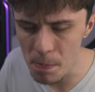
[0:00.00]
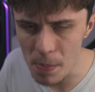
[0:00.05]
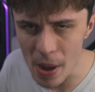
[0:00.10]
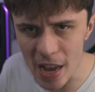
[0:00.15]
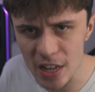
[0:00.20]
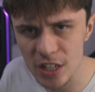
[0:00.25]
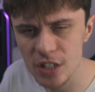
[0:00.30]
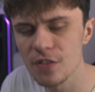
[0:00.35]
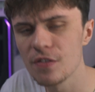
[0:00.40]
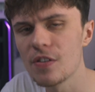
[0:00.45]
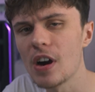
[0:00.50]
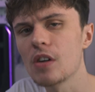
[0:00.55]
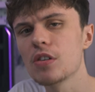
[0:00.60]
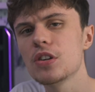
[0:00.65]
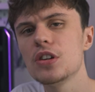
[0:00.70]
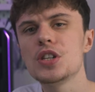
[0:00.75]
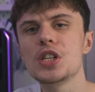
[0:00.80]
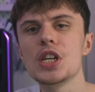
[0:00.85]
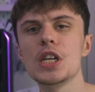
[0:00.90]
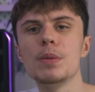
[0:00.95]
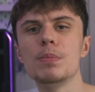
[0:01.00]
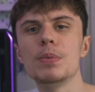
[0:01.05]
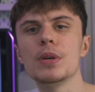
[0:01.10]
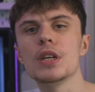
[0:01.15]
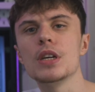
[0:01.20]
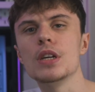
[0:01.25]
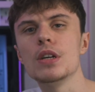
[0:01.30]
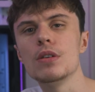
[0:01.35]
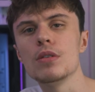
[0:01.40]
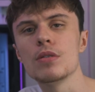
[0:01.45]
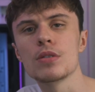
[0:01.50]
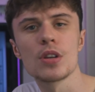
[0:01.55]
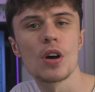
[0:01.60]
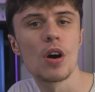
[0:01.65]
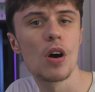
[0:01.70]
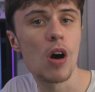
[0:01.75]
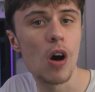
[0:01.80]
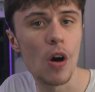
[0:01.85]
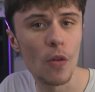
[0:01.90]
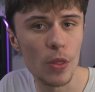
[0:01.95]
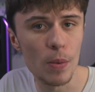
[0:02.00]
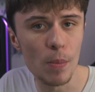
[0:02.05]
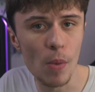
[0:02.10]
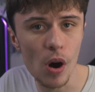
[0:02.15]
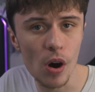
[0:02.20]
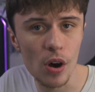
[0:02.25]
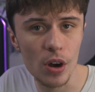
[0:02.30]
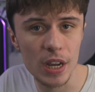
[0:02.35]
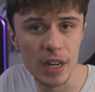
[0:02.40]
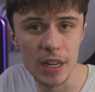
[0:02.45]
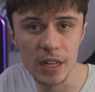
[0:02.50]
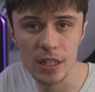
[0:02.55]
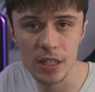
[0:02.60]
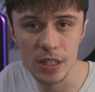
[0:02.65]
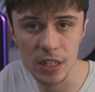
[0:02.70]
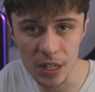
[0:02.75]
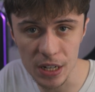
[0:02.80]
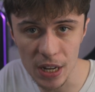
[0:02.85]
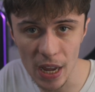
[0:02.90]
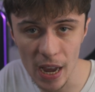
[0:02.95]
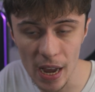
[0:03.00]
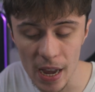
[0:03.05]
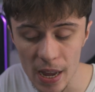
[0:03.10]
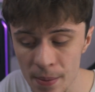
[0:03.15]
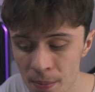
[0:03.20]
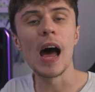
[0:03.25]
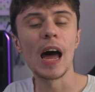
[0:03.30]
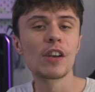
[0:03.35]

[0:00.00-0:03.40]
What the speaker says: best value GPUs on the market today.